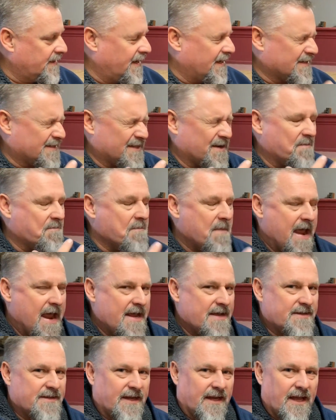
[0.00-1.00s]
is an
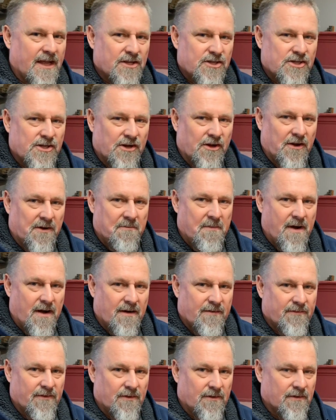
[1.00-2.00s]
amazing engineering
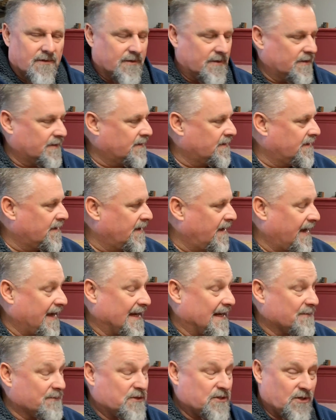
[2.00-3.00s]
marvel,
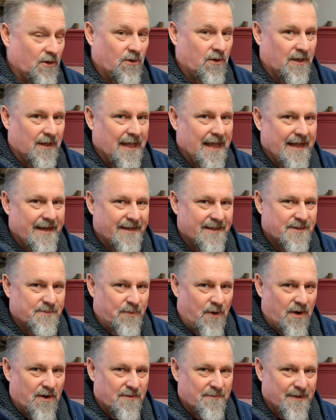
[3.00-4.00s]
and I'm so glad it's
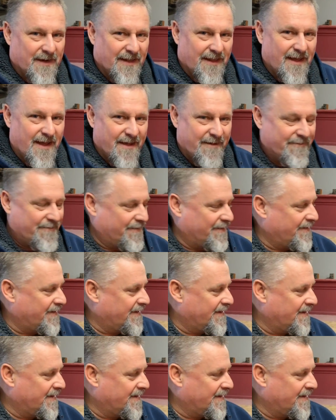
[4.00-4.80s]
part of my life.